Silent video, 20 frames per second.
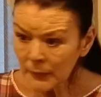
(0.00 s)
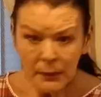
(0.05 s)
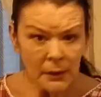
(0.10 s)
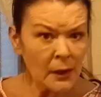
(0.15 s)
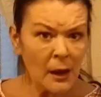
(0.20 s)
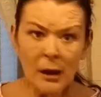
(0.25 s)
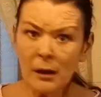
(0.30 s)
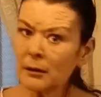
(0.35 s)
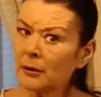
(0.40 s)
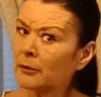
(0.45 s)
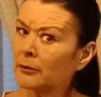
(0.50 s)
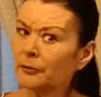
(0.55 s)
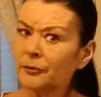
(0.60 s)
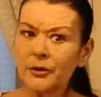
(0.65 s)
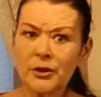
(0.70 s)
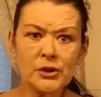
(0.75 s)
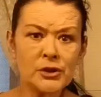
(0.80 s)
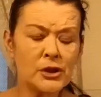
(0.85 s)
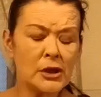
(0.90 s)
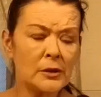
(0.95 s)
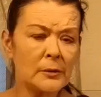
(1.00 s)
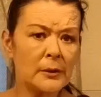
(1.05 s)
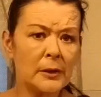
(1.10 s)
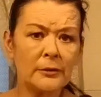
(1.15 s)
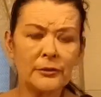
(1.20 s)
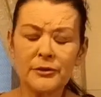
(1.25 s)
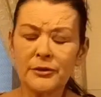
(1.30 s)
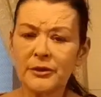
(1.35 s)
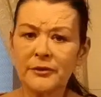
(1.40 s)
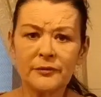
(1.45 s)
You can't go for a drink
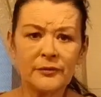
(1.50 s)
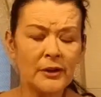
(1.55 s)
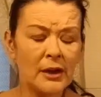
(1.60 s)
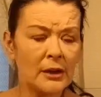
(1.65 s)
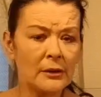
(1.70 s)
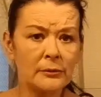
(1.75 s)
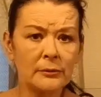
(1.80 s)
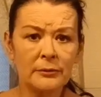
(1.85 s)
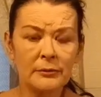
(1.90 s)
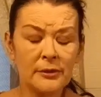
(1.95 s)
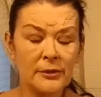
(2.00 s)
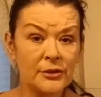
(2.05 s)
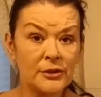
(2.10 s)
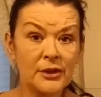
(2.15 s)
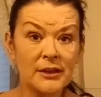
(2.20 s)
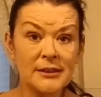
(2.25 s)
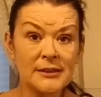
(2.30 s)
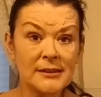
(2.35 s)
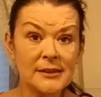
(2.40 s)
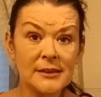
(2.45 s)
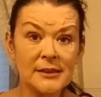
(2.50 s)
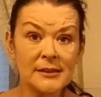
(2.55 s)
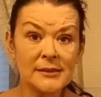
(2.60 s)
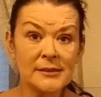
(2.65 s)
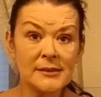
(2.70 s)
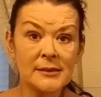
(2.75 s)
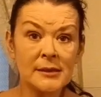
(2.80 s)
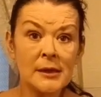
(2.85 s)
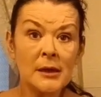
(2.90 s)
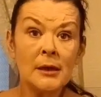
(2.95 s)
without for 3
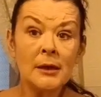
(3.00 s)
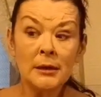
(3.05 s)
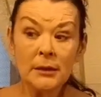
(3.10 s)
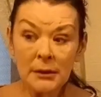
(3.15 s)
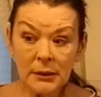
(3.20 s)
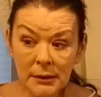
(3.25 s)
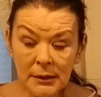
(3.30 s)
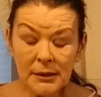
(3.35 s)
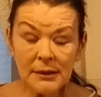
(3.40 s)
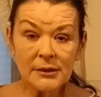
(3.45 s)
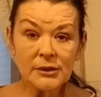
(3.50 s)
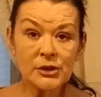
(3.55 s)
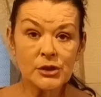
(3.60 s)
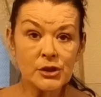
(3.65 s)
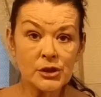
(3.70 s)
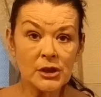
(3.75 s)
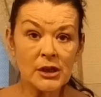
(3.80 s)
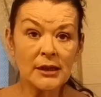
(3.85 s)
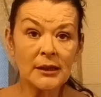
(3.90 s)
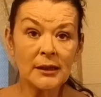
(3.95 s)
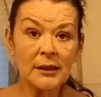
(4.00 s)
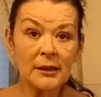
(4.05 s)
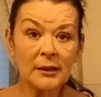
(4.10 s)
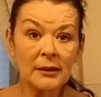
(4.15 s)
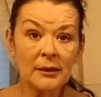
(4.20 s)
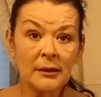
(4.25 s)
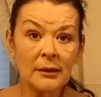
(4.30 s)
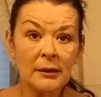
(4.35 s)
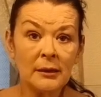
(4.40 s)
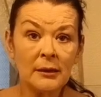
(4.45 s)
days. You need to drink.
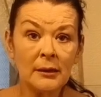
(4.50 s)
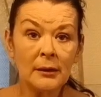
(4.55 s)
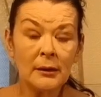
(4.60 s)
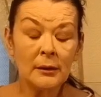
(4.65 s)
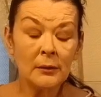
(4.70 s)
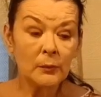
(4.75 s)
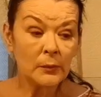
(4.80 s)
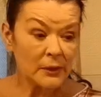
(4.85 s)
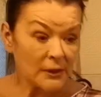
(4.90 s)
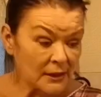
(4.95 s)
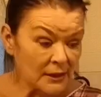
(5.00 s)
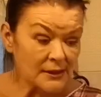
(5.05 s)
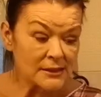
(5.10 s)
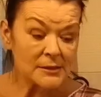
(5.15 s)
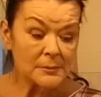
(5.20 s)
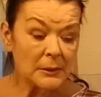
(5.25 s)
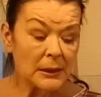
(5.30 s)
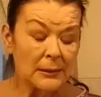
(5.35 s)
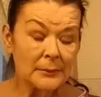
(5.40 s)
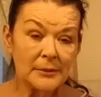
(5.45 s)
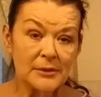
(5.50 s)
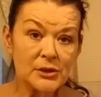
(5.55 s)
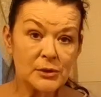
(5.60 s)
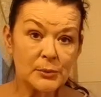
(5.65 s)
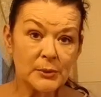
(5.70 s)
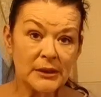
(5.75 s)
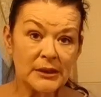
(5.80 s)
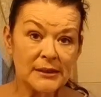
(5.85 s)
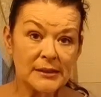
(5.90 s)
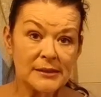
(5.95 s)
We need to be able
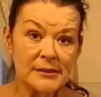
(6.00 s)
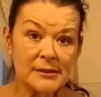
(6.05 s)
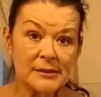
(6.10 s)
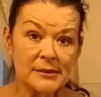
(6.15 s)
to eat.